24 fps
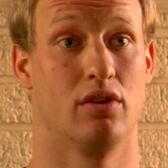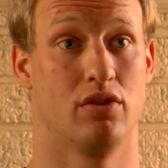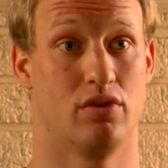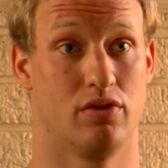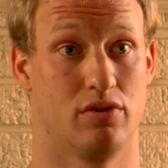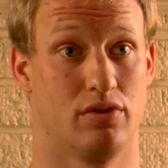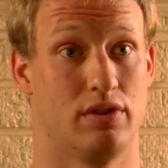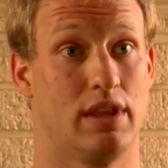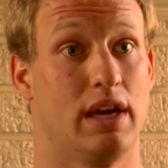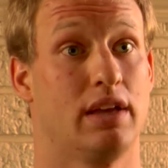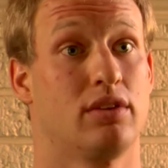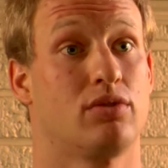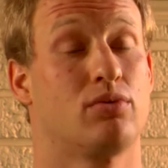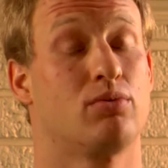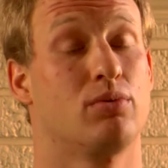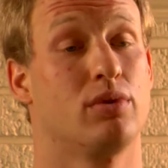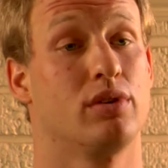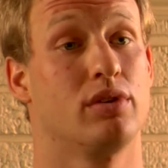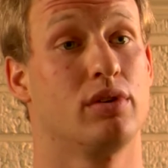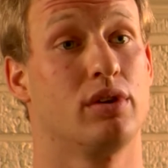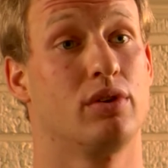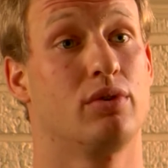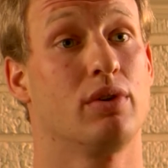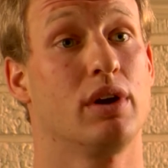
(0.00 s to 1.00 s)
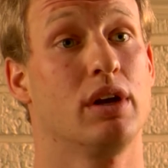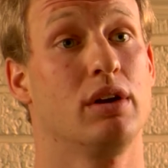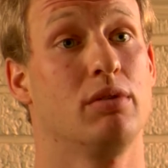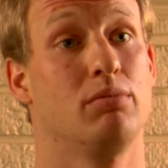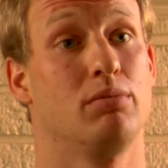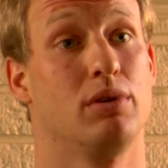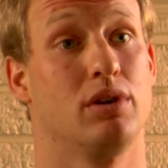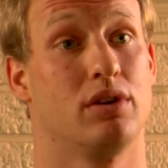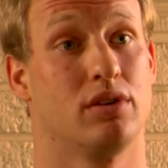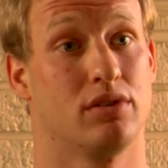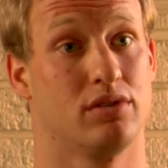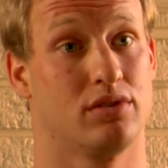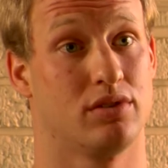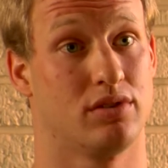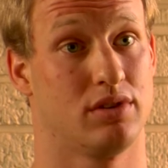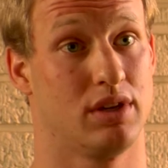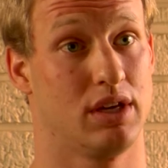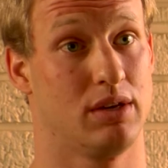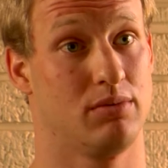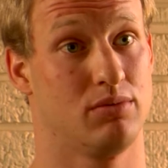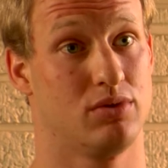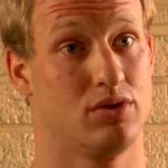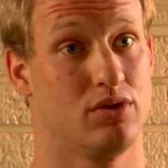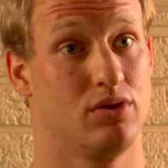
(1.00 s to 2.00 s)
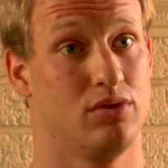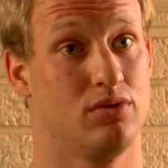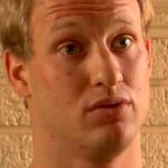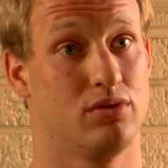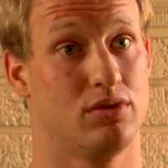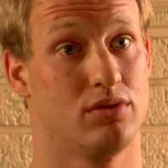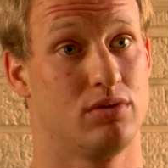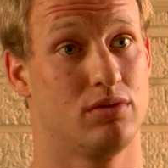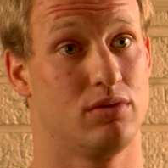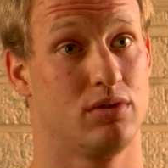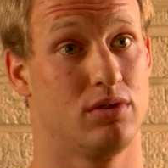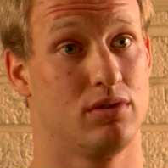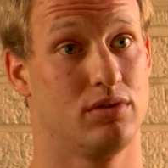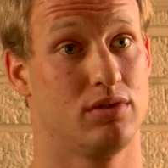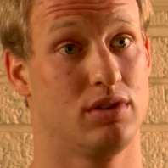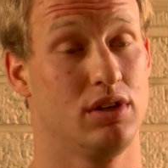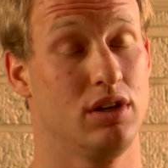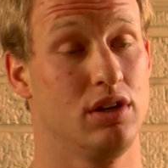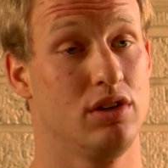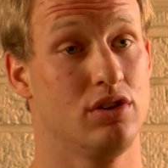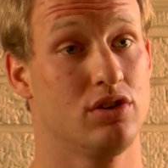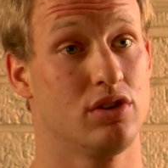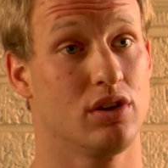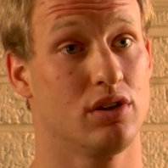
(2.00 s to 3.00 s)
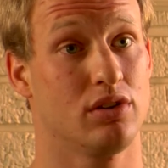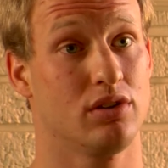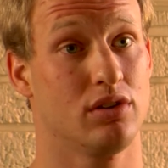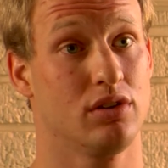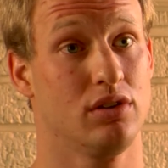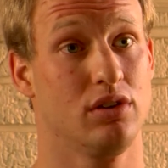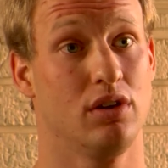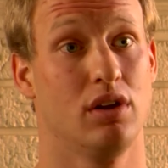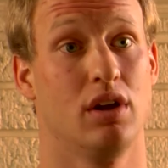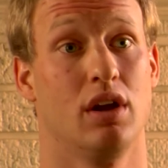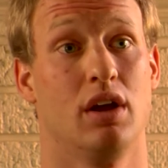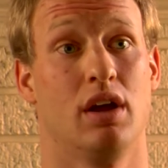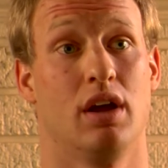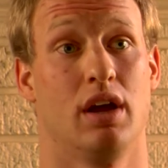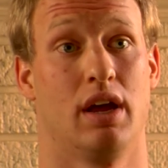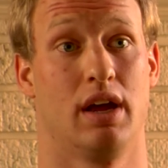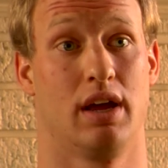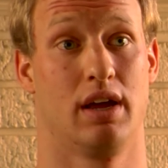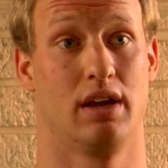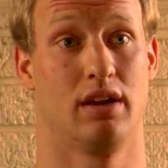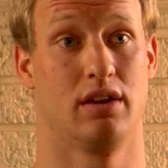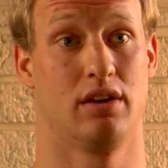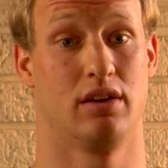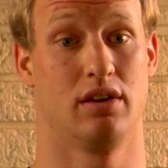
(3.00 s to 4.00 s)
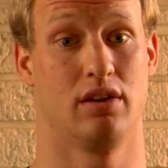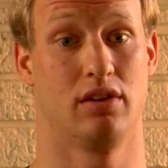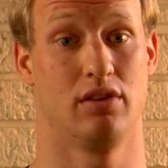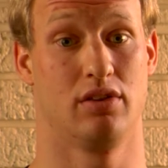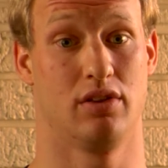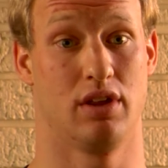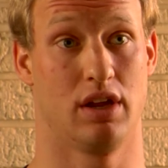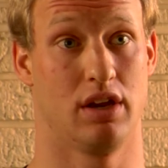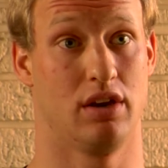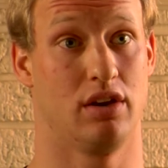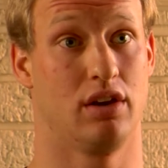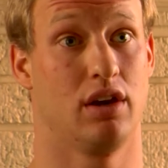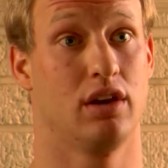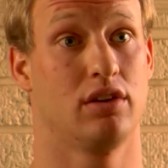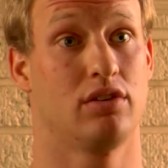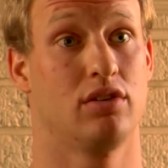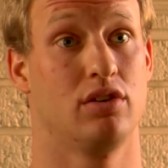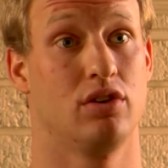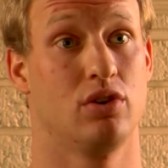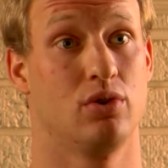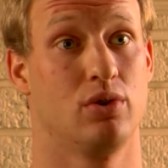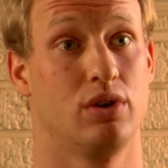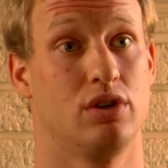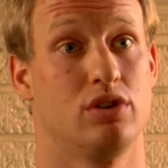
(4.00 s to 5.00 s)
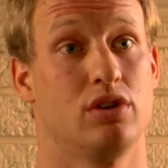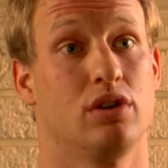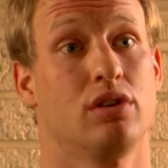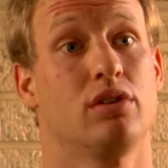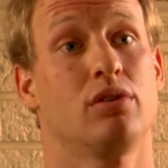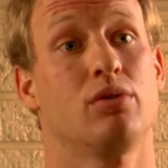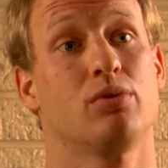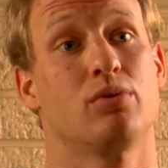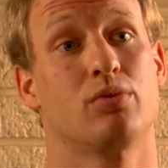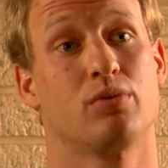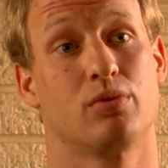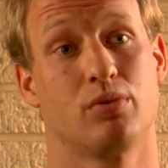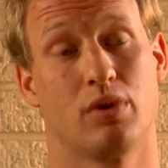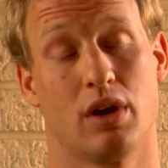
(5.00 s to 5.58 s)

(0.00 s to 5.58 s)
that's really great because the same students see each other and they get to know each other,